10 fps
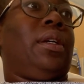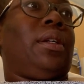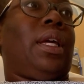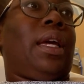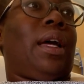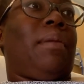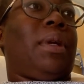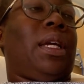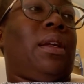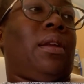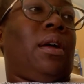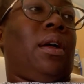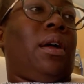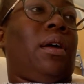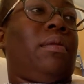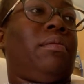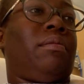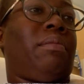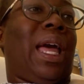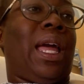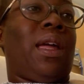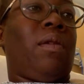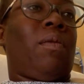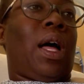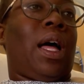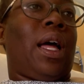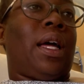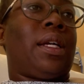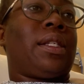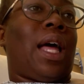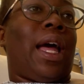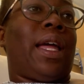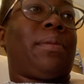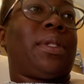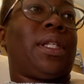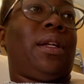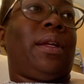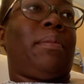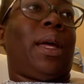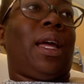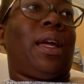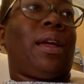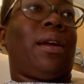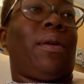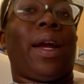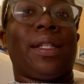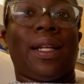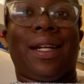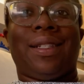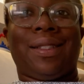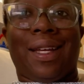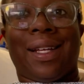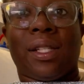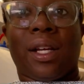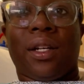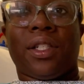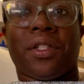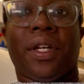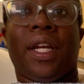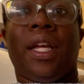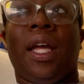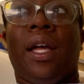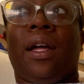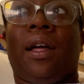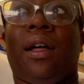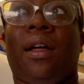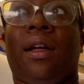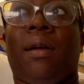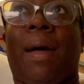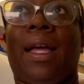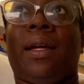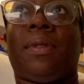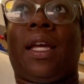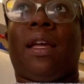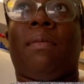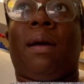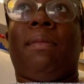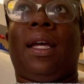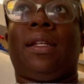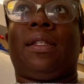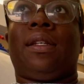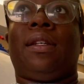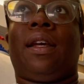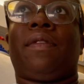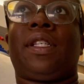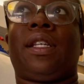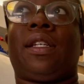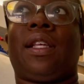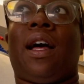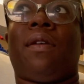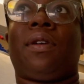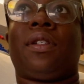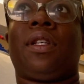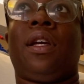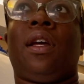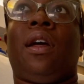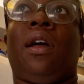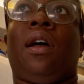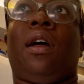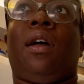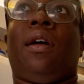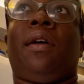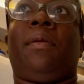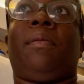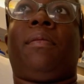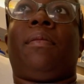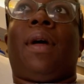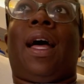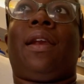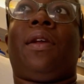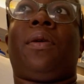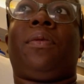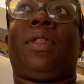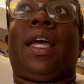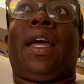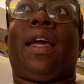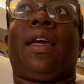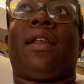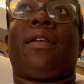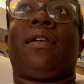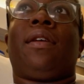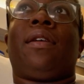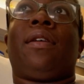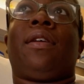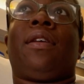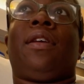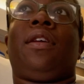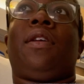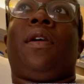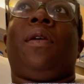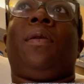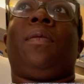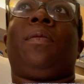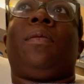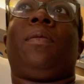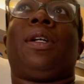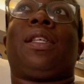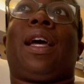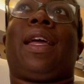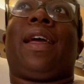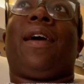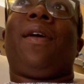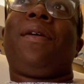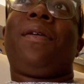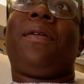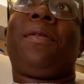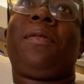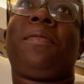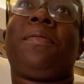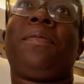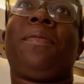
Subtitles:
yeah, I mean, pain wise, I am still in pain. Granted, I just had surgery. I am taking my medicine every 6 hours. I know that, you know, once I get home,